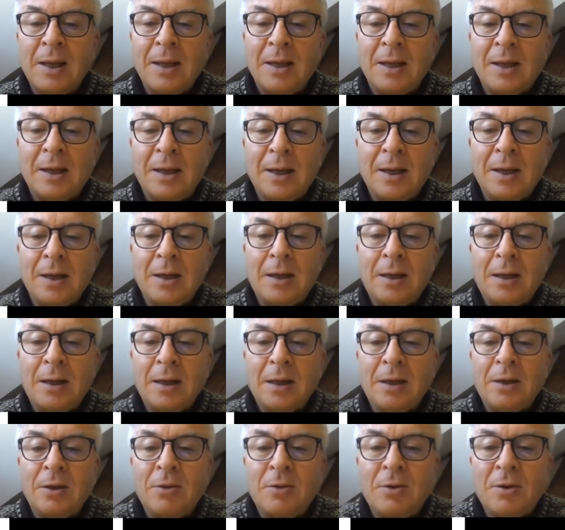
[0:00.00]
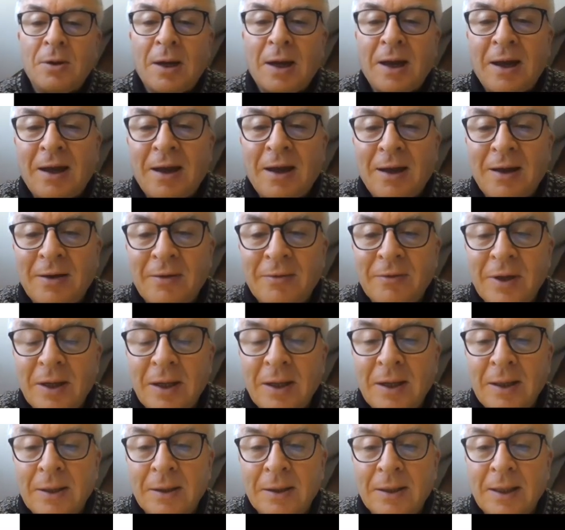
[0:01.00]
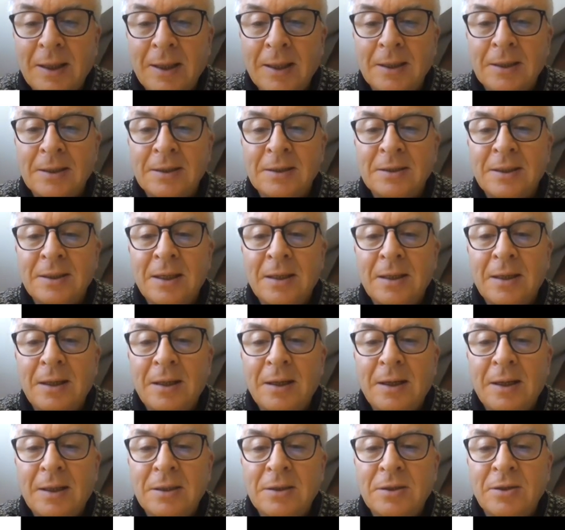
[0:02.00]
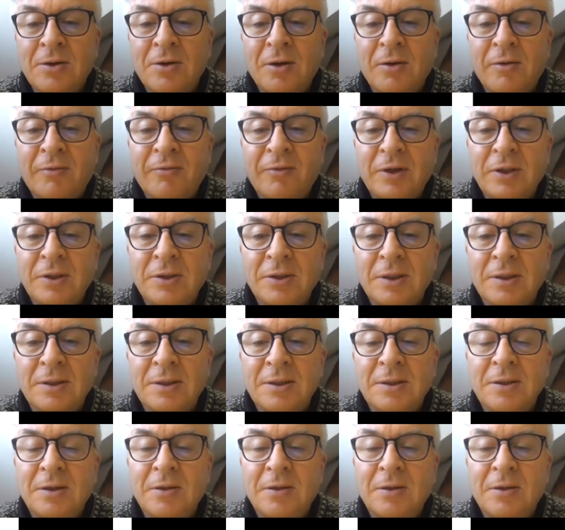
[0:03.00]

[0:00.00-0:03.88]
here you have the standardized coefficients,